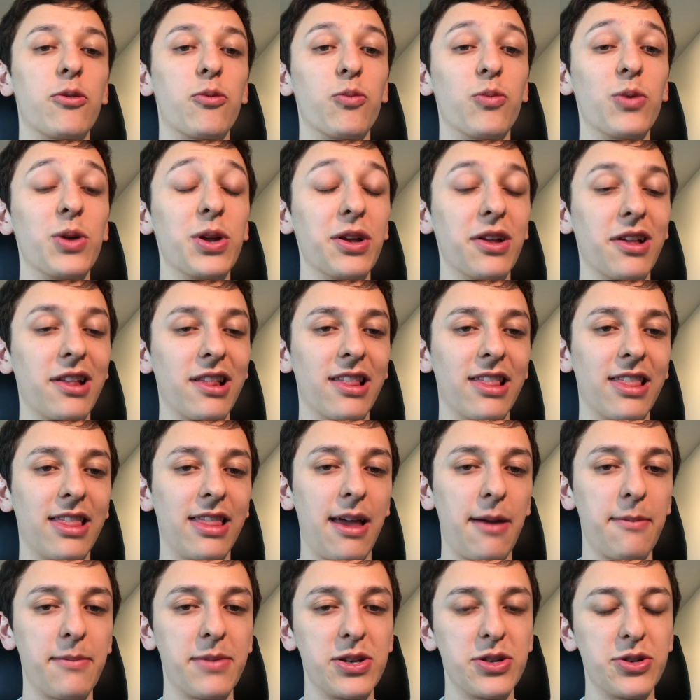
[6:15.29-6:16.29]
real
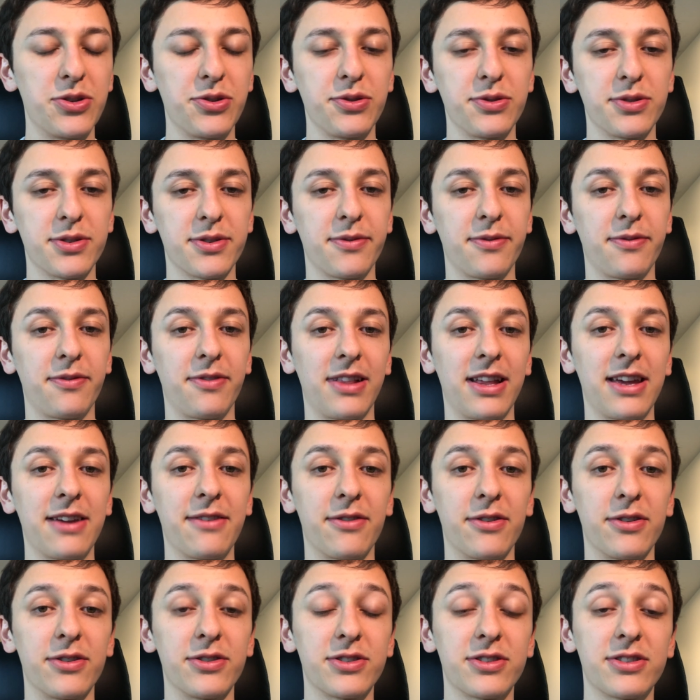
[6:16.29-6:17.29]
lemon juice
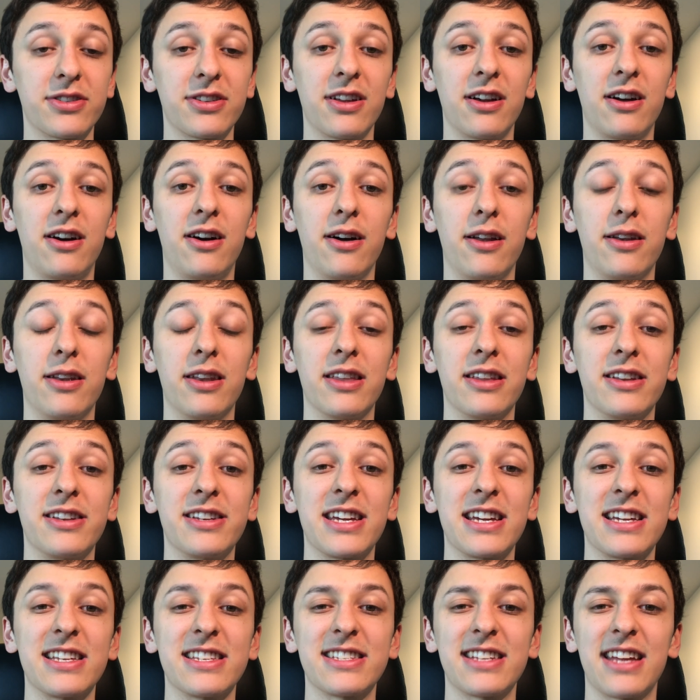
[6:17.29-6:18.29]
flavors on the
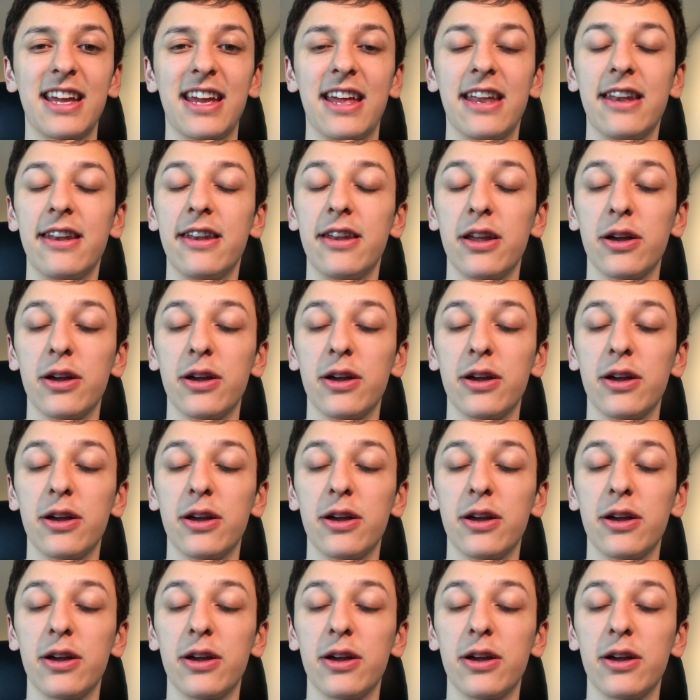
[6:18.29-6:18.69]
taste and